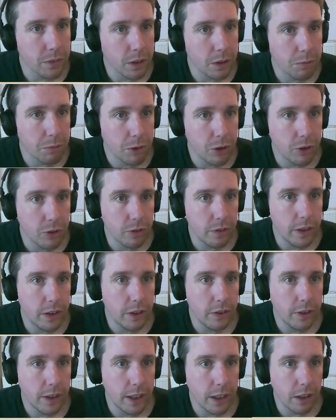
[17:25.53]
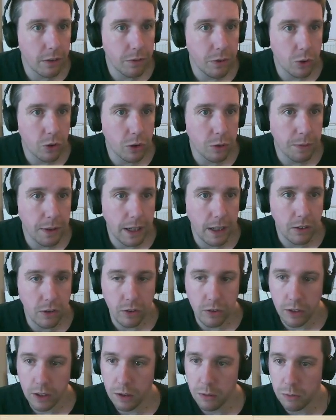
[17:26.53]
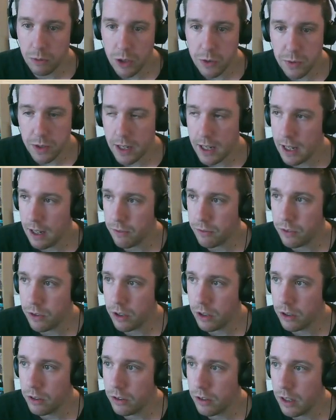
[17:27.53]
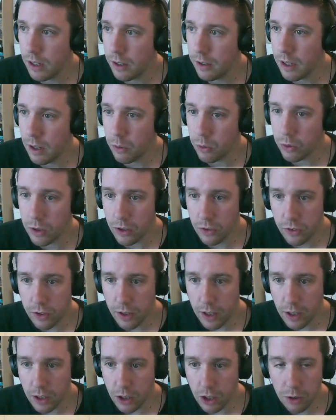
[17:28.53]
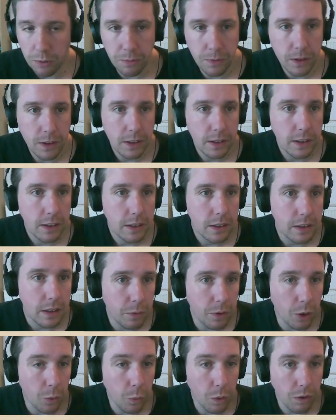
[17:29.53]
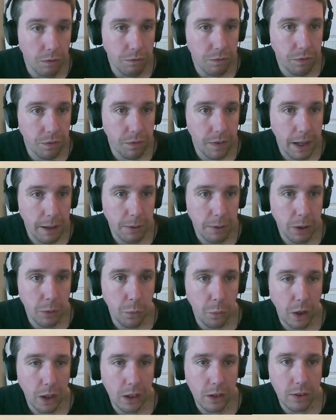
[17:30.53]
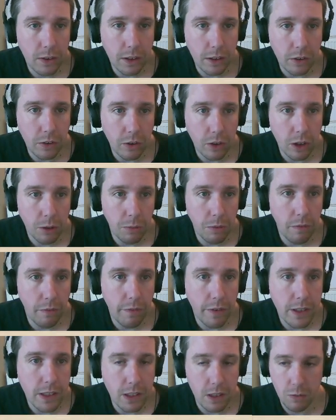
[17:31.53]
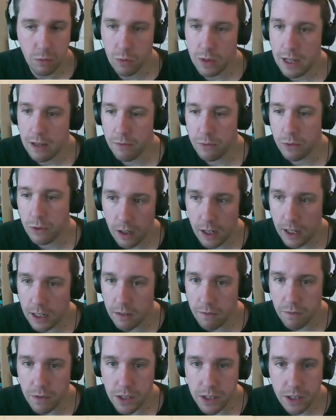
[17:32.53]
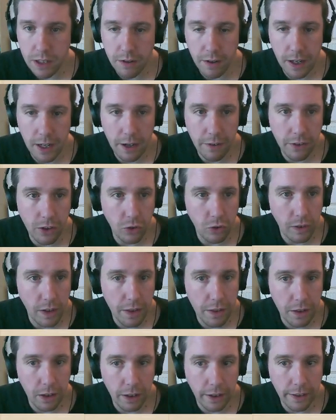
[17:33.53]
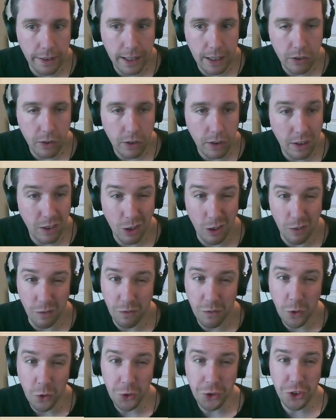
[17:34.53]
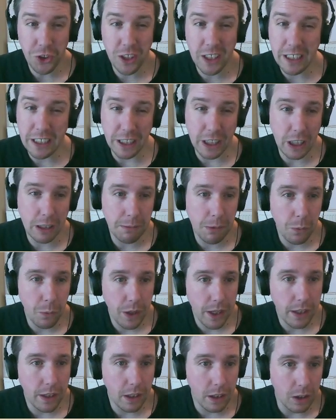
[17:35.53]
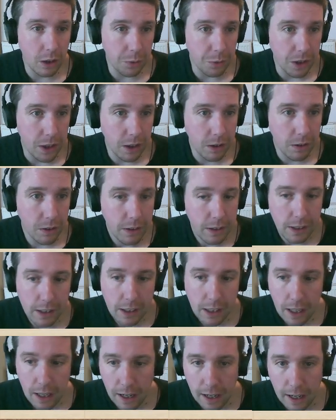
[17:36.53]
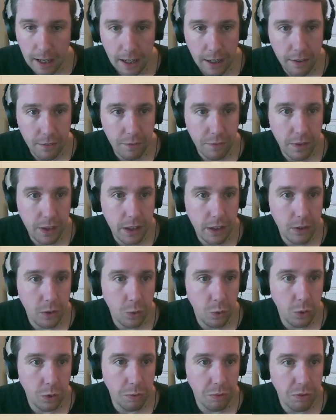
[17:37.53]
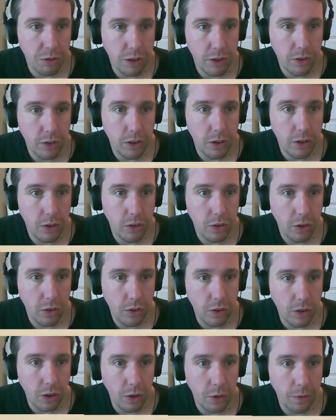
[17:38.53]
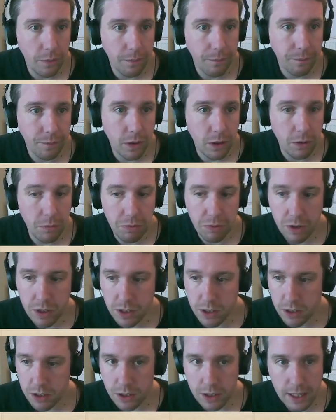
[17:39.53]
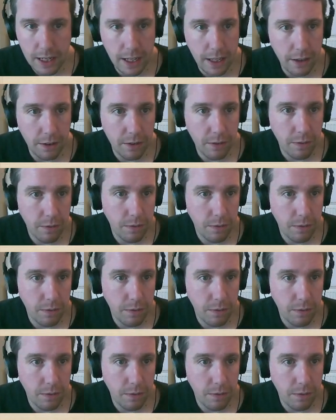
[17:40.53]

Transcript: prisoner intake, filter capacity, which we have done, and that will continue. We've got one family waiting to come and visit. We haven't got any visitor areas or anything like that, so unfortunately you're going to be waiting a little while. And feed all the prisoners, so prisoners, and